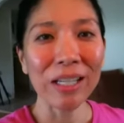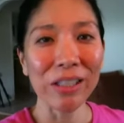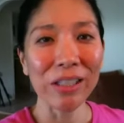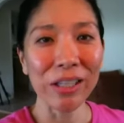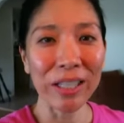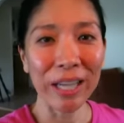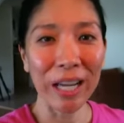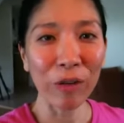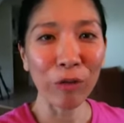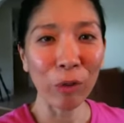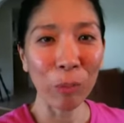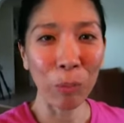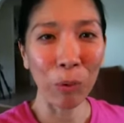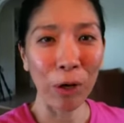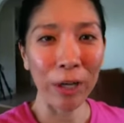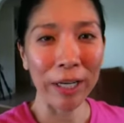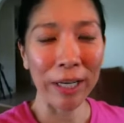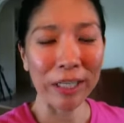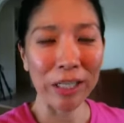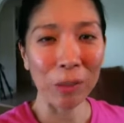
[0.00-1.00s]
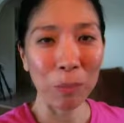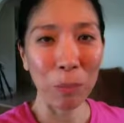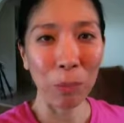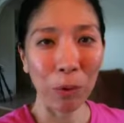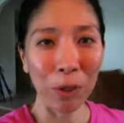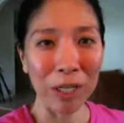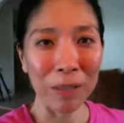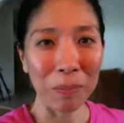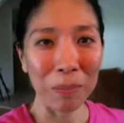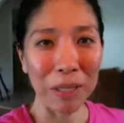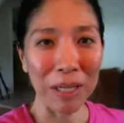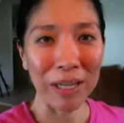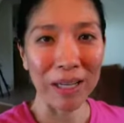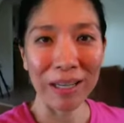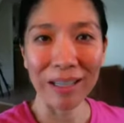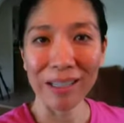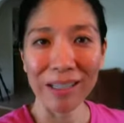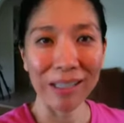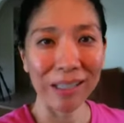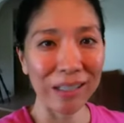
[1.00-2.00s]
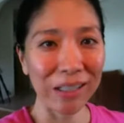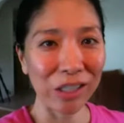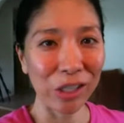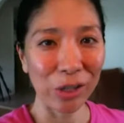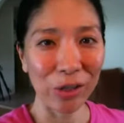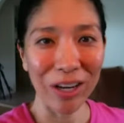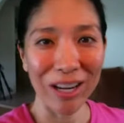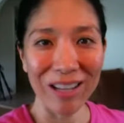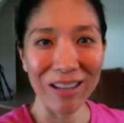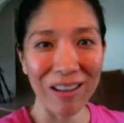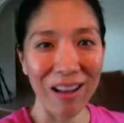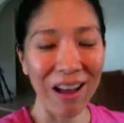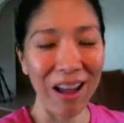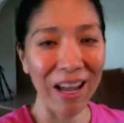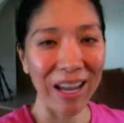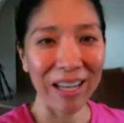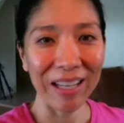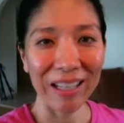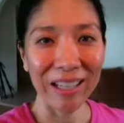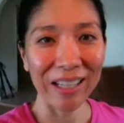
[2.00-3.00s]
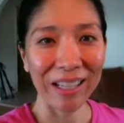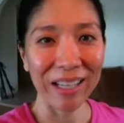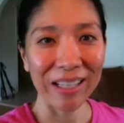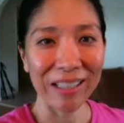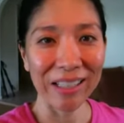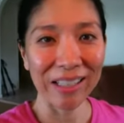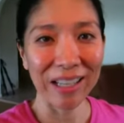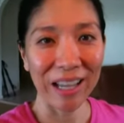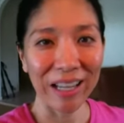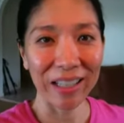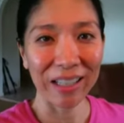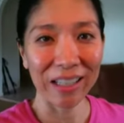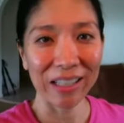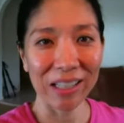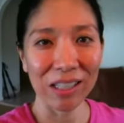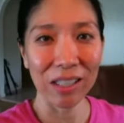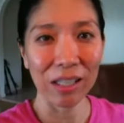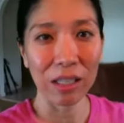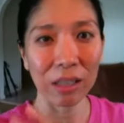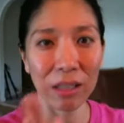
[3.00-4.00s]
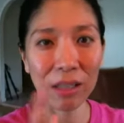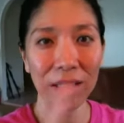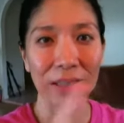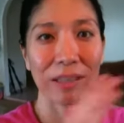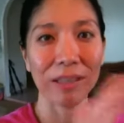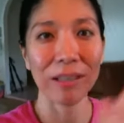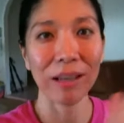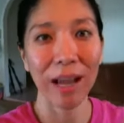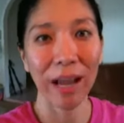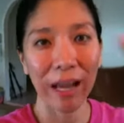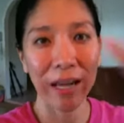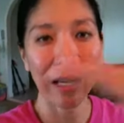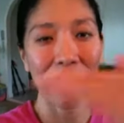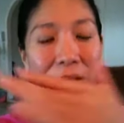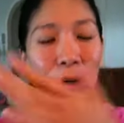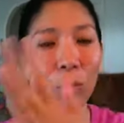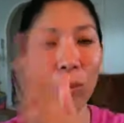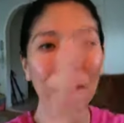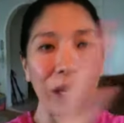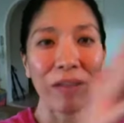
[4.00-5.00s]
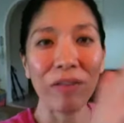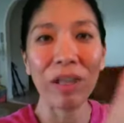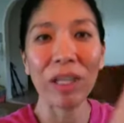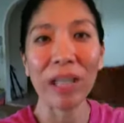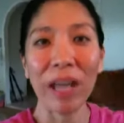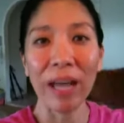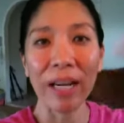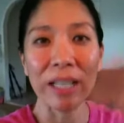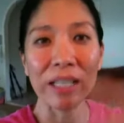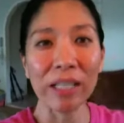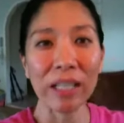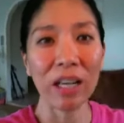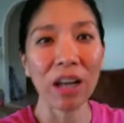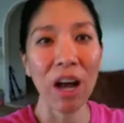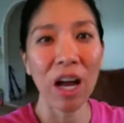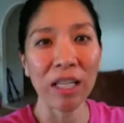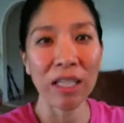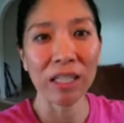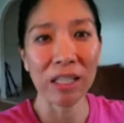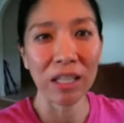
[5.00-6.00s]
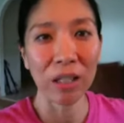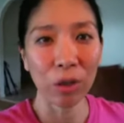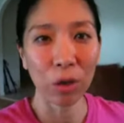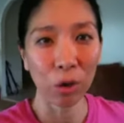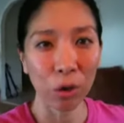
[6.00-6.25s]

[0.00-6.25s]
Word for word: to get from point A to point B is in a straight line. It, it's like this this kind of wavy line. It's a constant